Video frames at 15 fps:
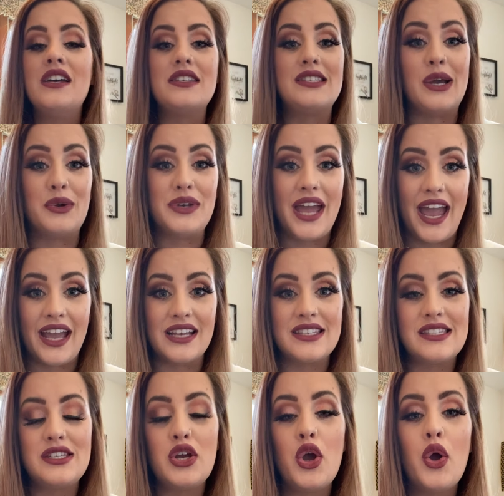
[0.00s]
So
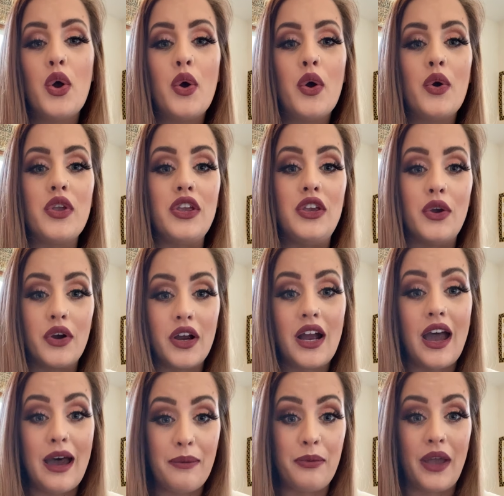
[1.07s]
next,
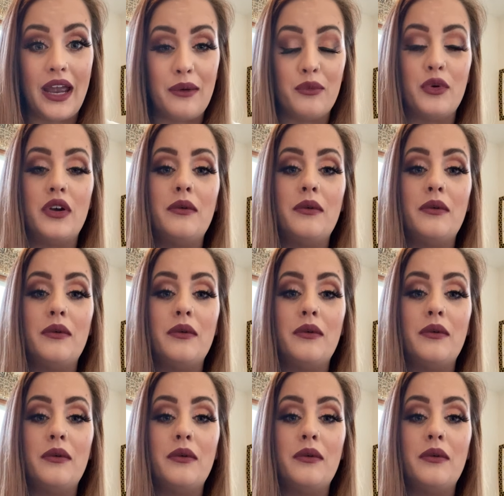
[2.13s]
your upline